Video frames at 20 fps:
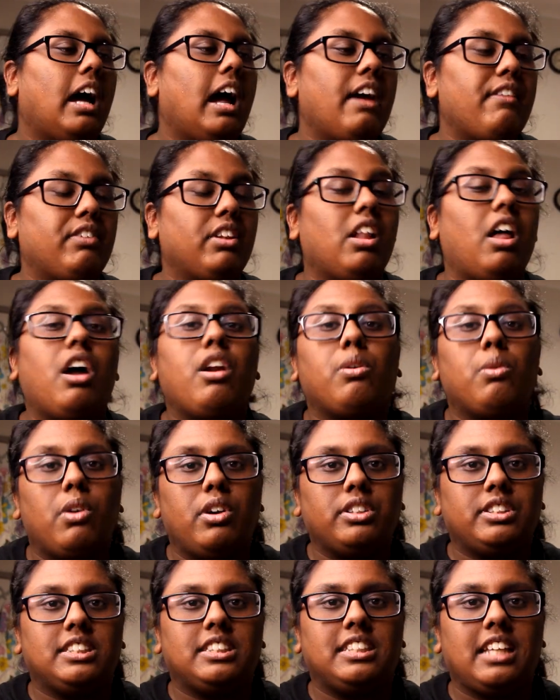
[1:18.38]
I have a lot of
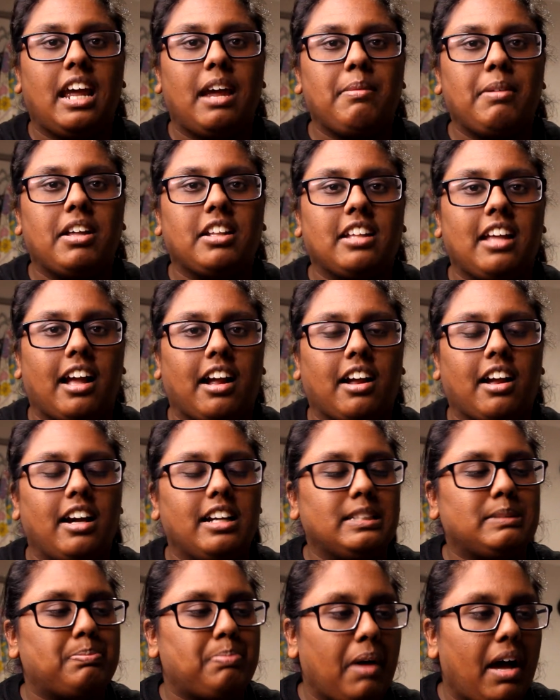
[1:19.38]
words to say about that,
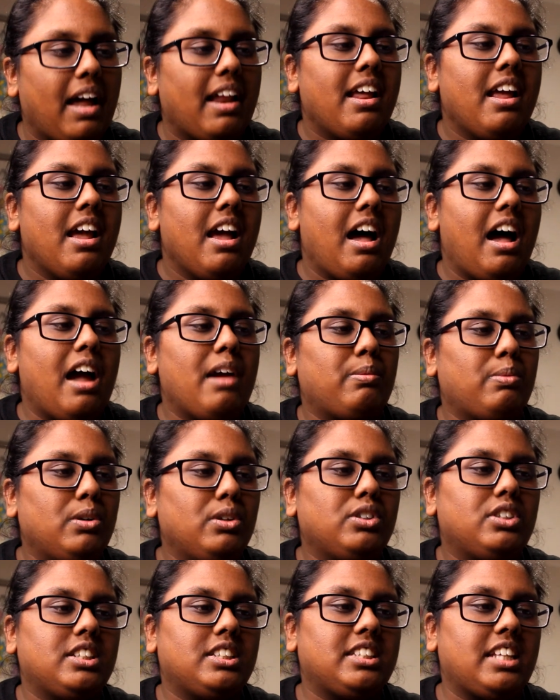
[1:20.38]
guys, but I
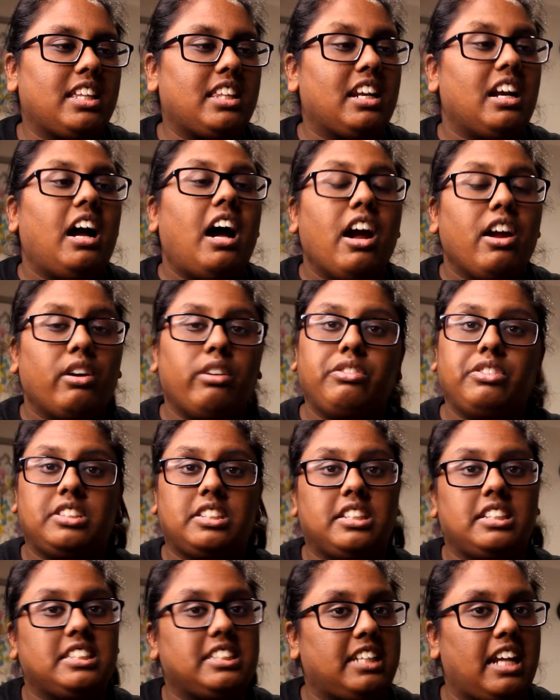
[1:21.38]
will just say that I
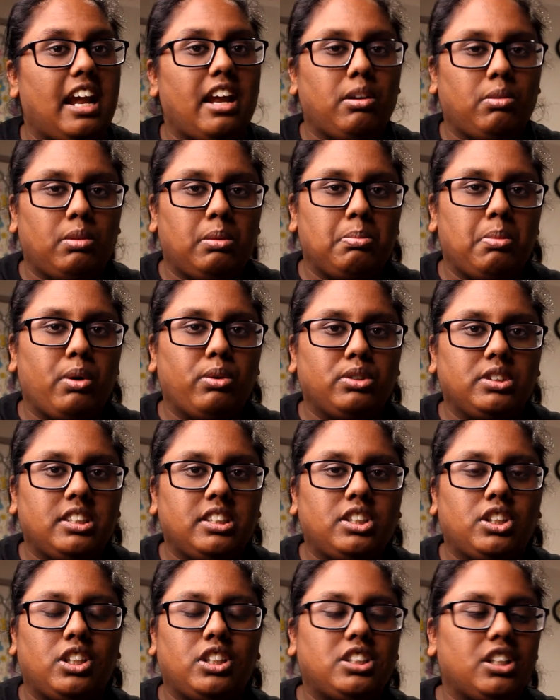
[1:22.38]
obviously stand with
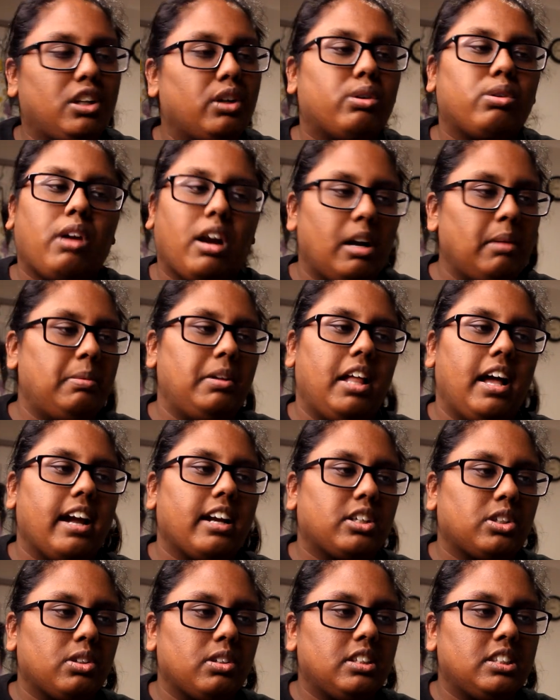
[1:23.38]
Moses. She's an incredible
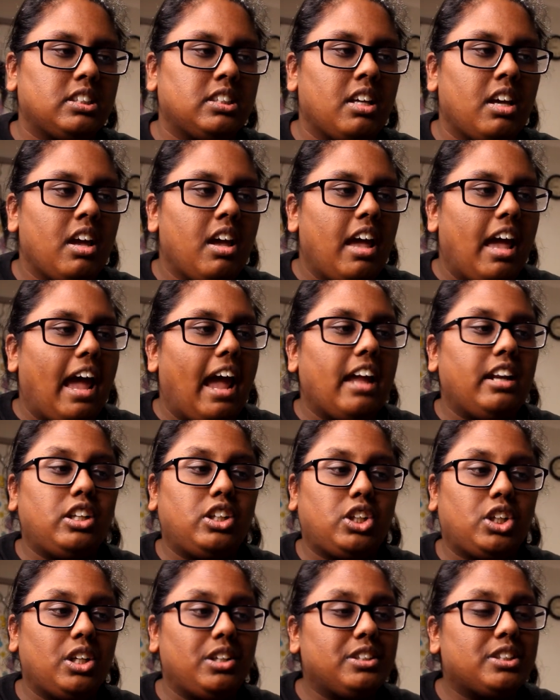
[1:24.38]
actress,
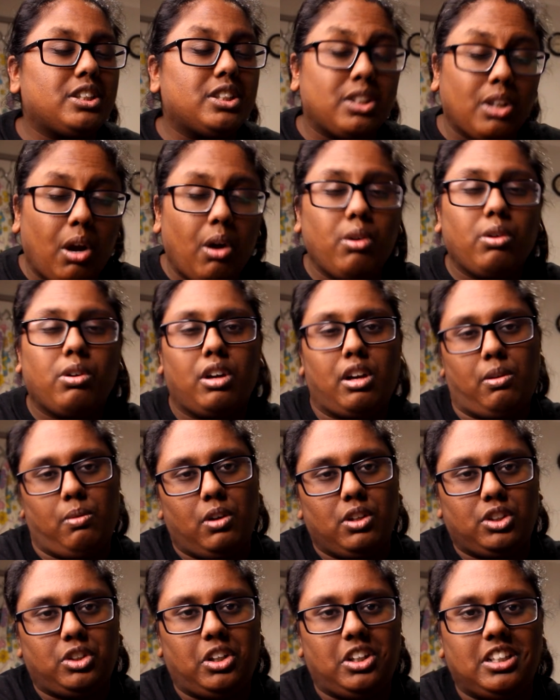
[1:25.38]
and she's so good
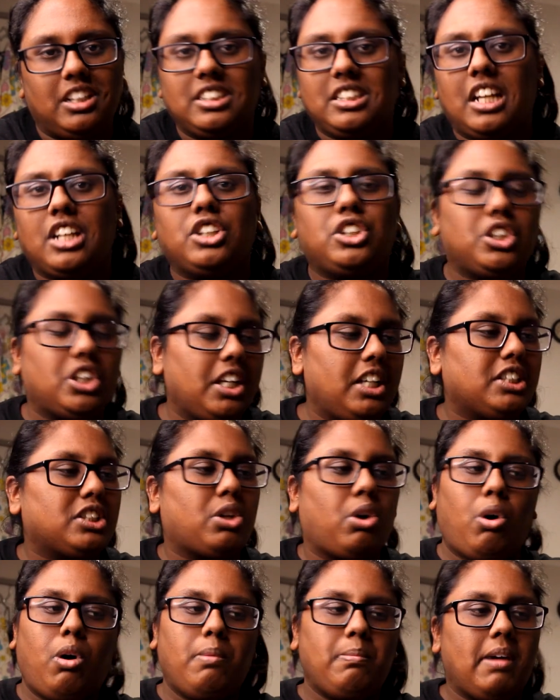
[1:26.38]
at what she does, and
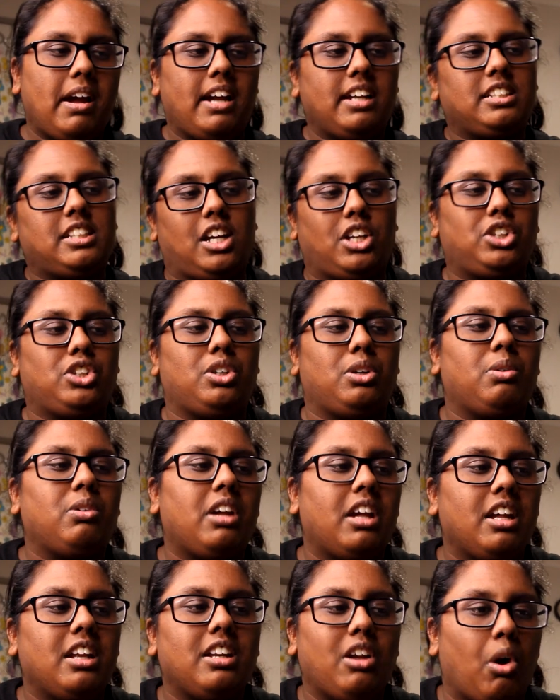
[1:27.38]
she's caught my
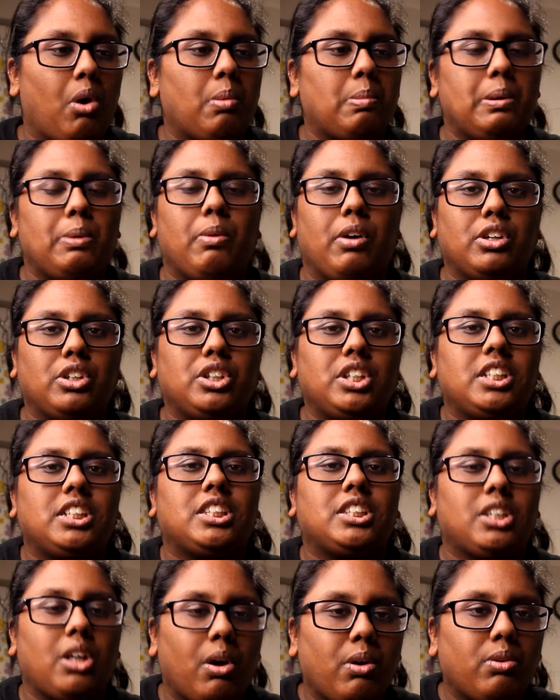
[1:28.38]
attention in Obi-Wan.
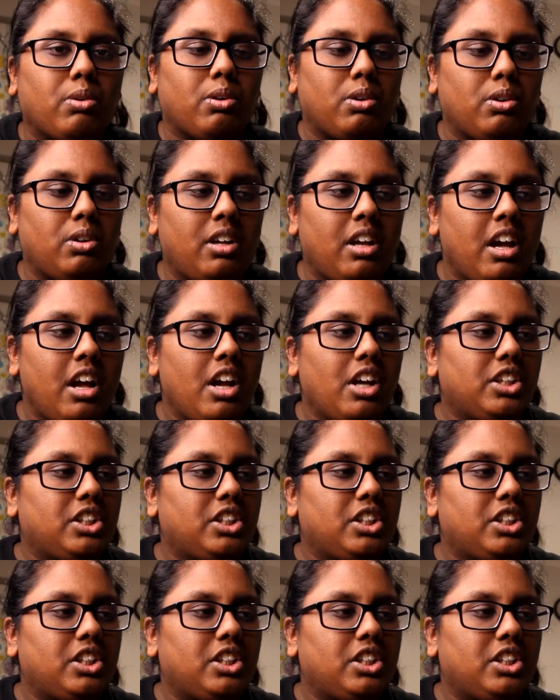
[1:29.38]
She's so good.